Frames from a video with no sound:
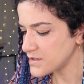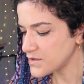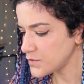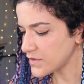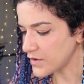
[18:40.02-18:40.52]
to
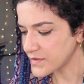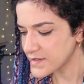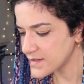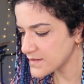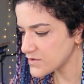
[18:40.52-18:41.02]
do with all
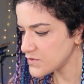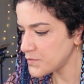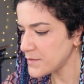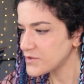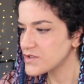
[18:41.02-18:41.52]
this. Do
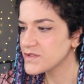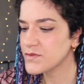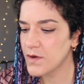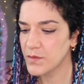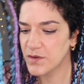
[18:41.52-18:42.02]
people just
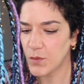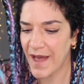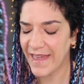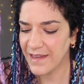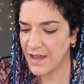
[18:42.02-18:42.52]
throw it
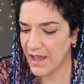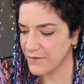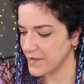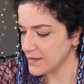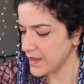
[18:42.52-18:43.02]
away? I feel